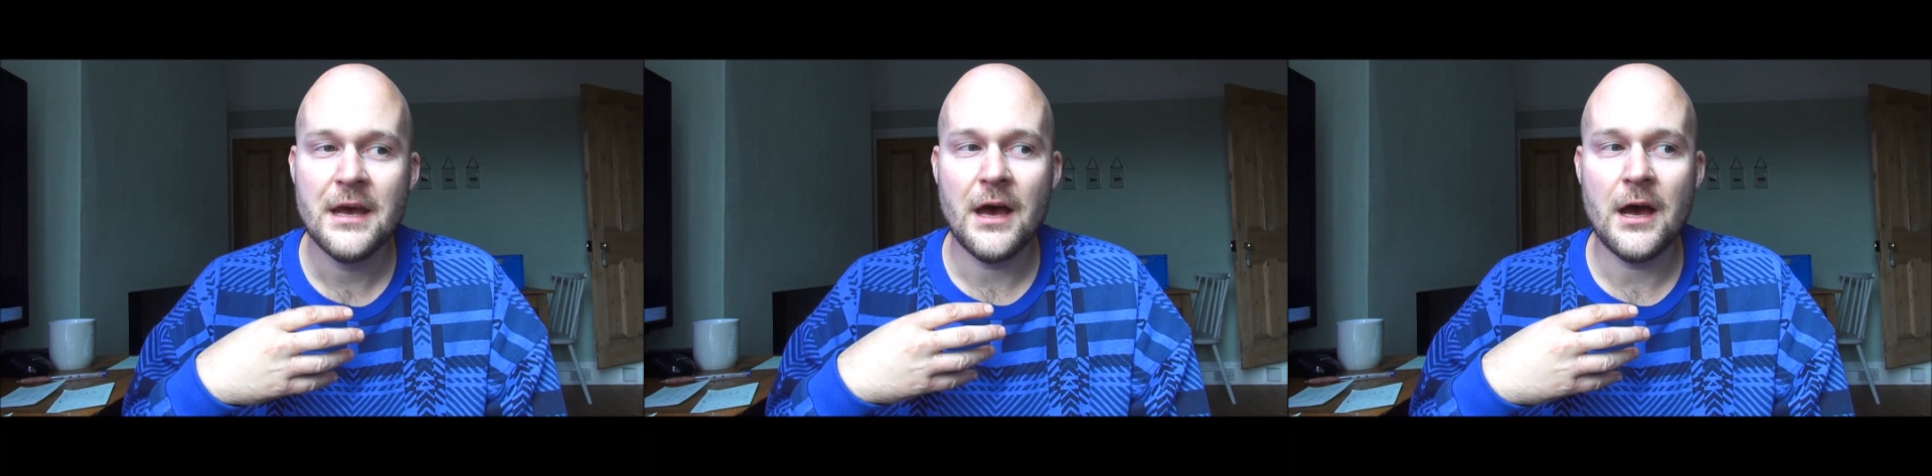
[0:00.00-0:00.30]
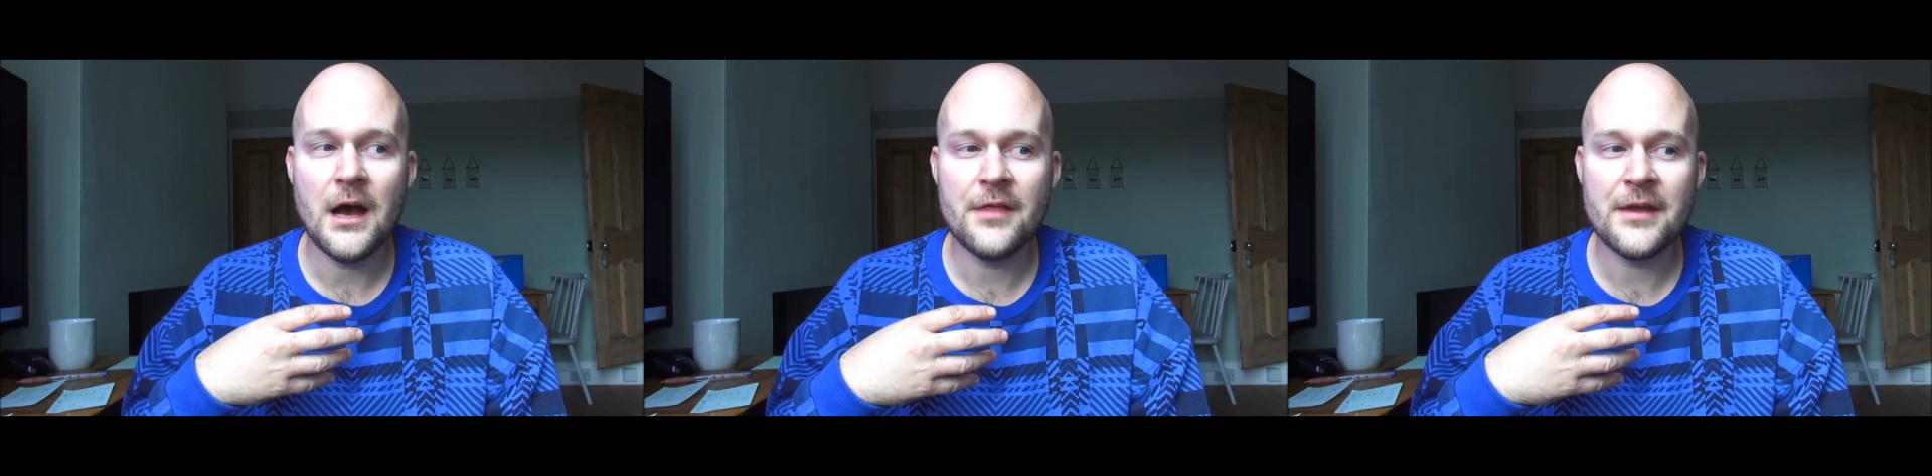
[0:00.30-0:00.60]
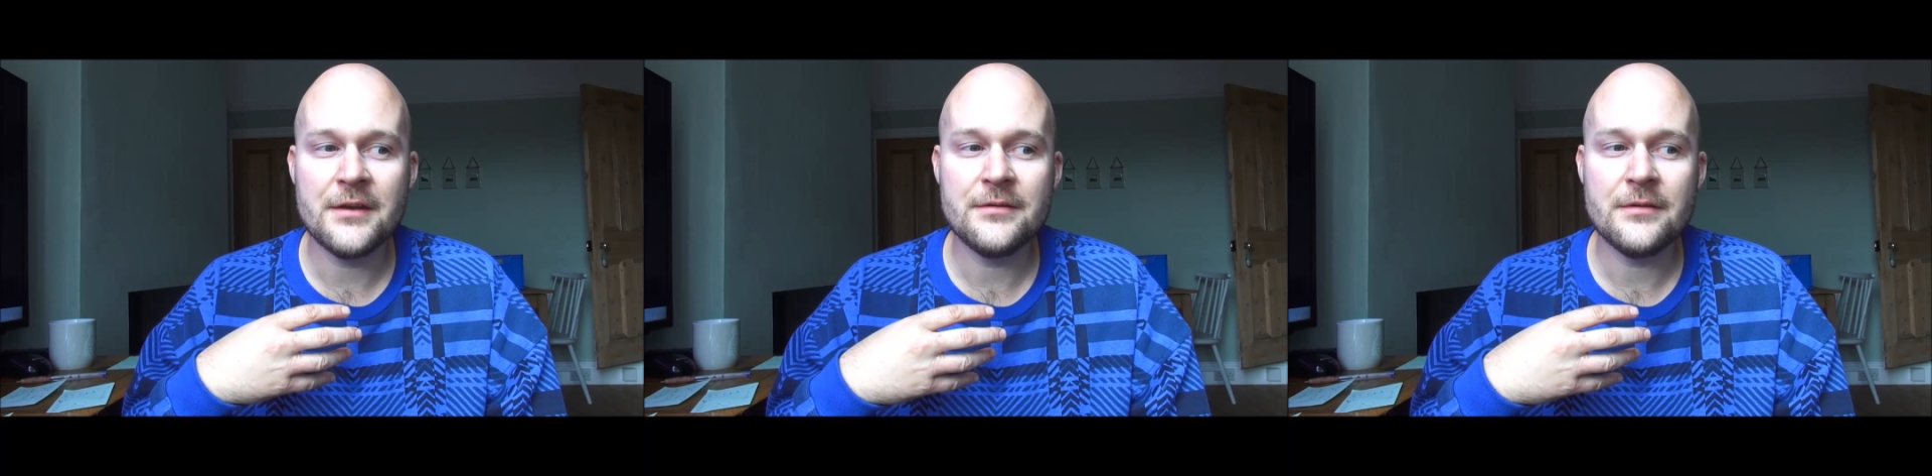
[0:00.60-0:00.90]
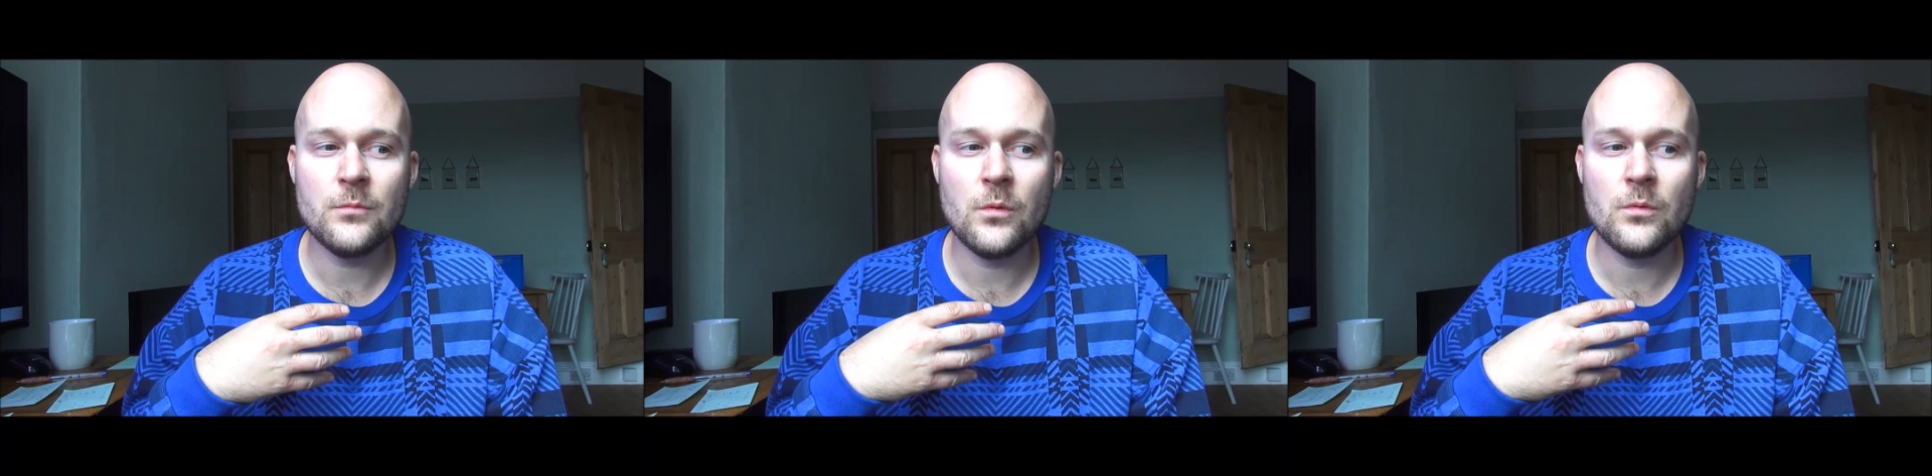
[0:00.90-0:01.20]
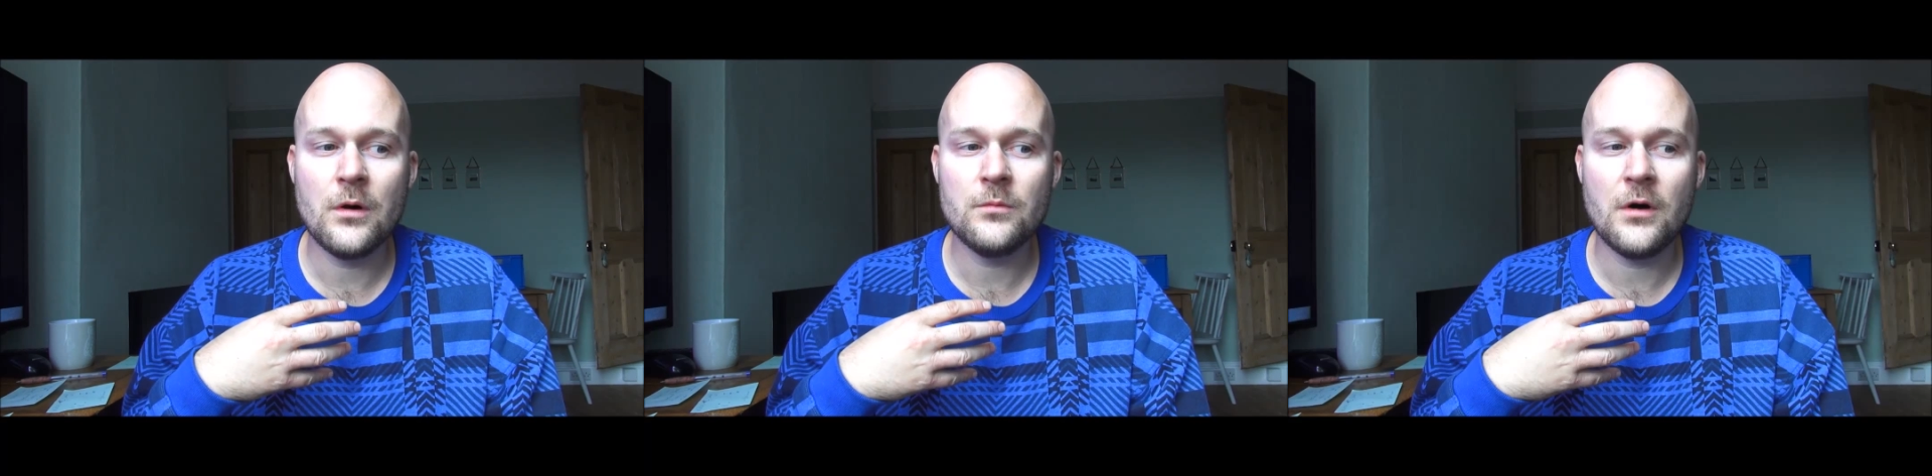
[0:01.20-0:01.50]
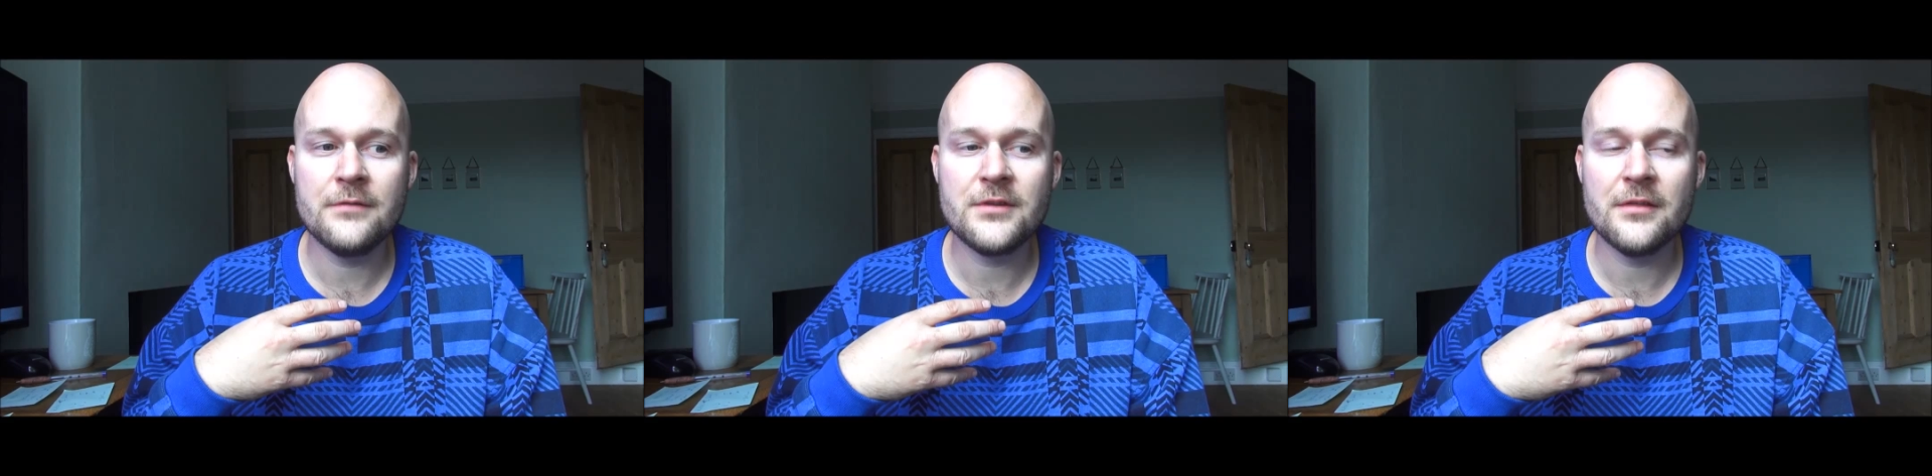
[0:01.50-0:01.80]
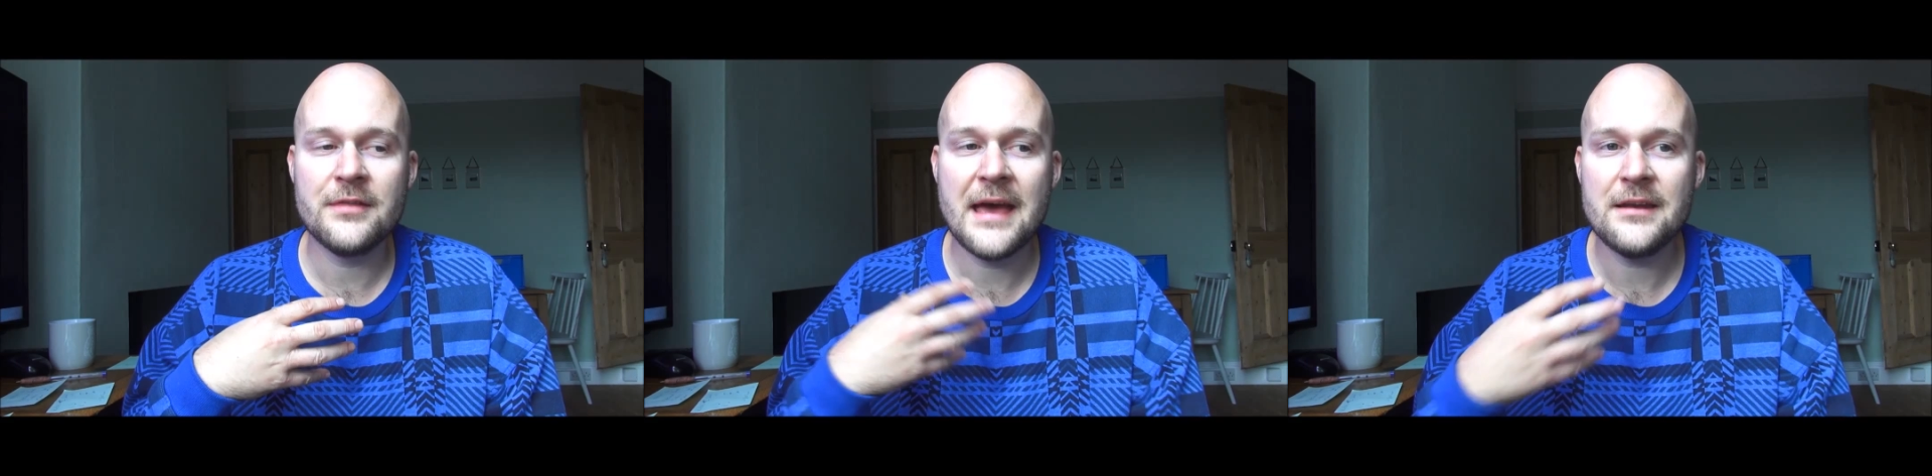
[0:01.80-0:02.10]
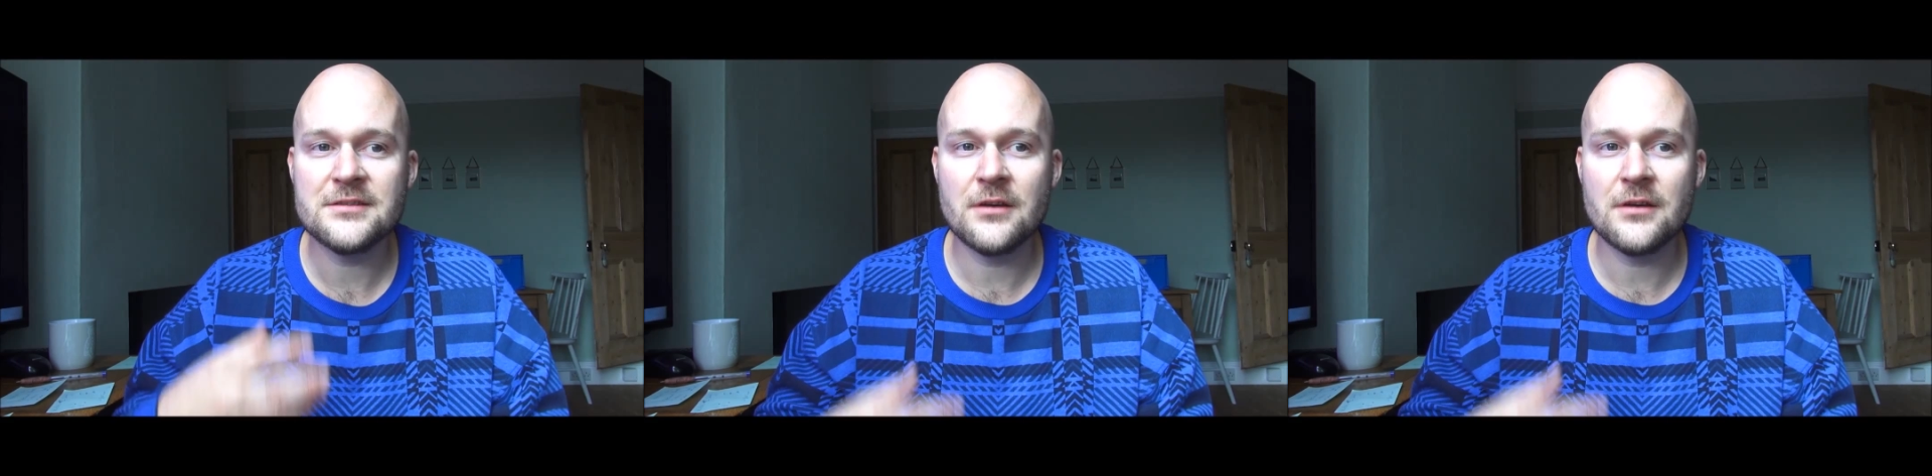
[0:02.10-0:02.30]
and then what I've done then is